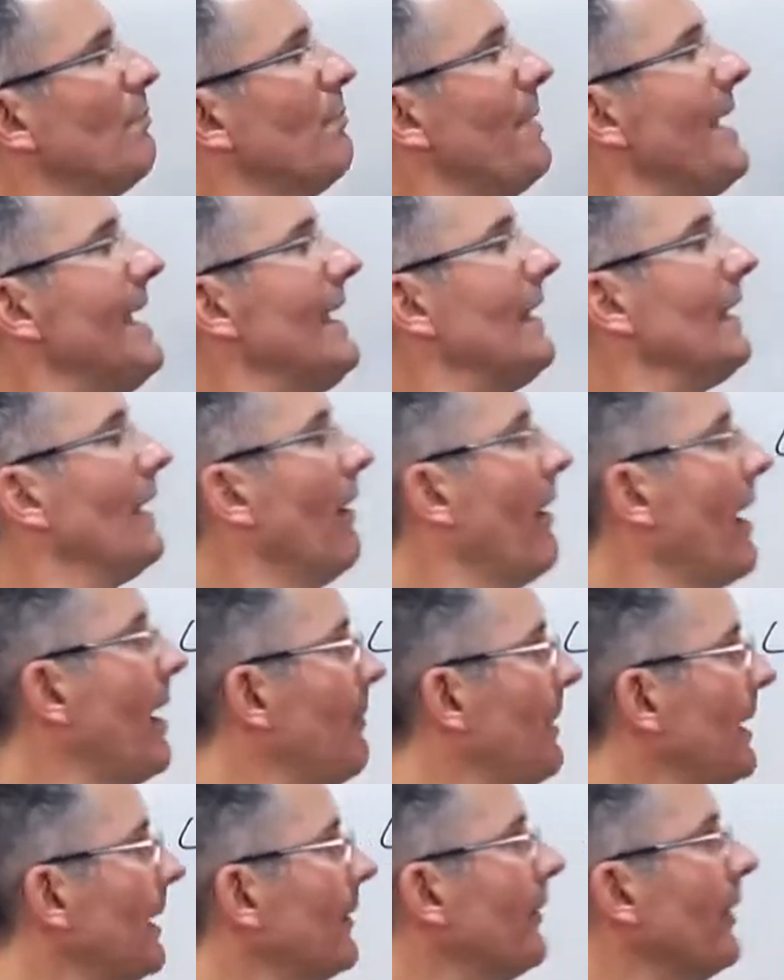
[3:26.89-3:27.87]
big
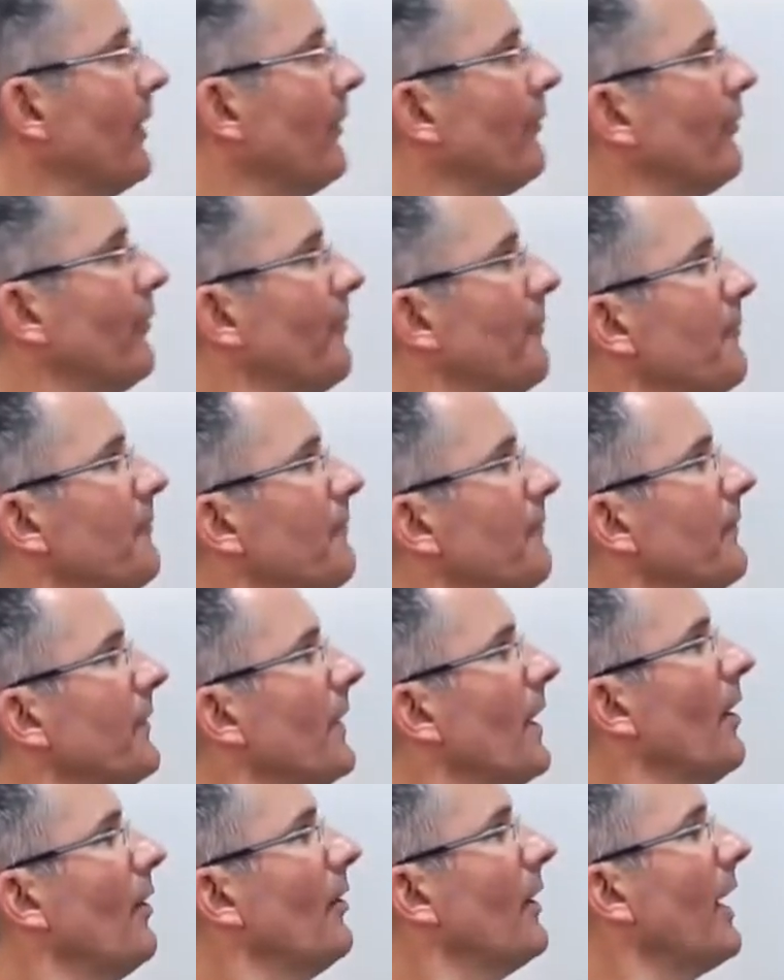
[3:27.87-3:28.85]
liabilities,
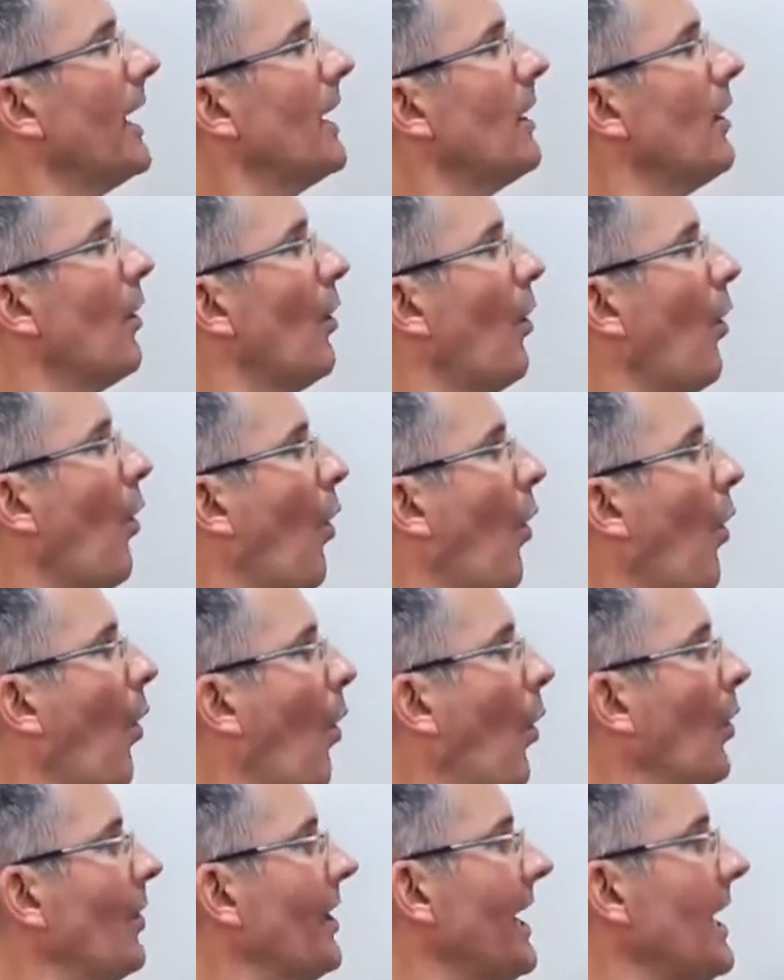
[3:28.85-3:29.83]
okay,
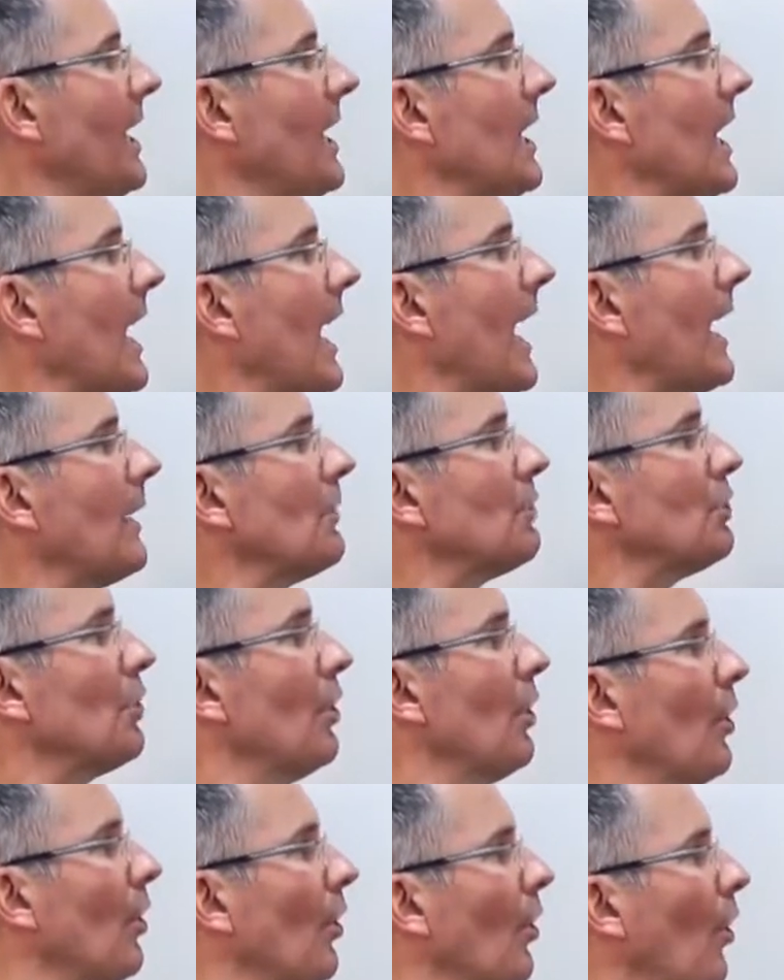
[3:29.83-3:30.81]
hoarding
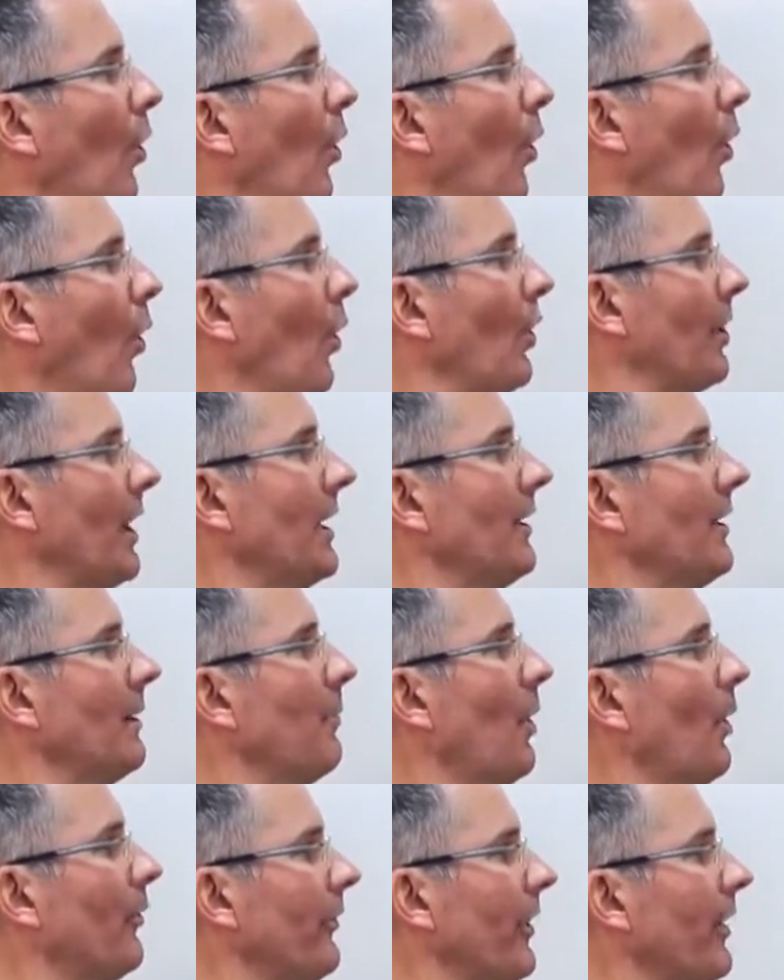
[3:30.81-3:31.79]
cash, hoarding
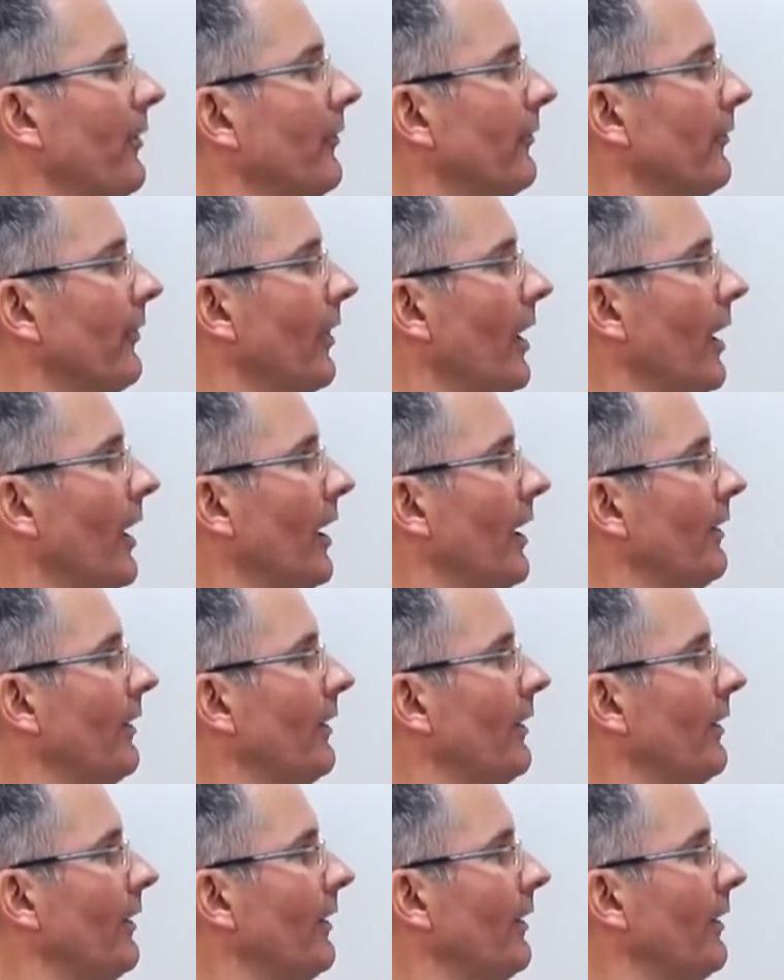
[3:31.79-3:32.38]
deposits.